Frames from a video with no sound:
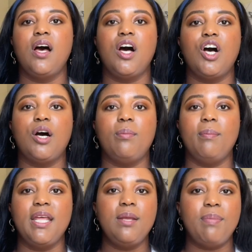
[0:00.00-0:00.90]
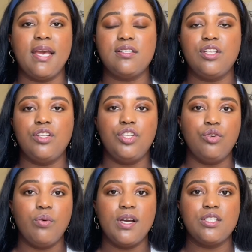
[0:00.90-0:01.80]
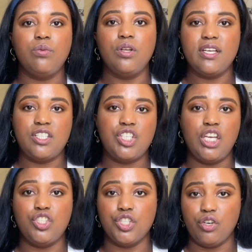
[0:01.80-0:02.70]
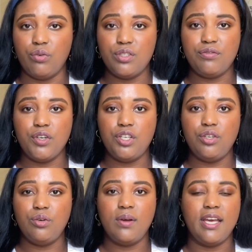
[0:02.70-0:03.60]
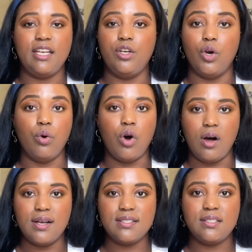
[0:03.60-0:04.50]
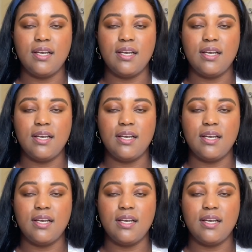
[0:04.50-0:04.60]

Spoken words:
Many banks in the US will exchange euros for you at no cost.